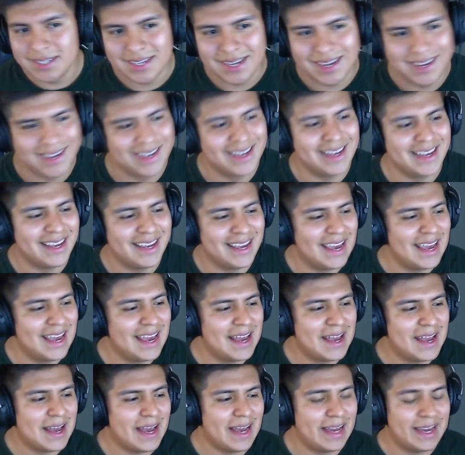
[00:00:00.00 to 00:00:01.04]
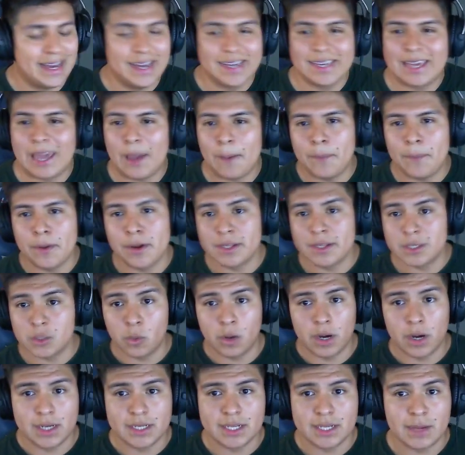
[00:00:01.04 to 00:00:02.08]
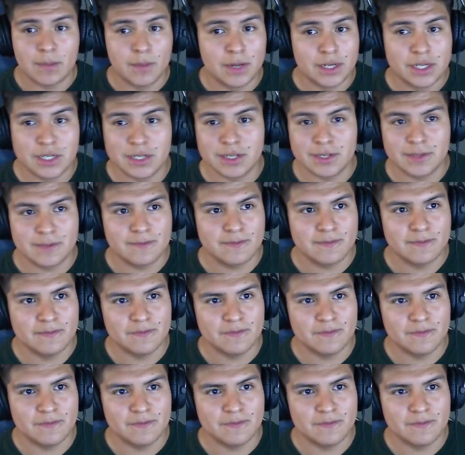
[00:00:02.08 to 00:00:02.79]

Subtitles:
I, I can't put into words how much it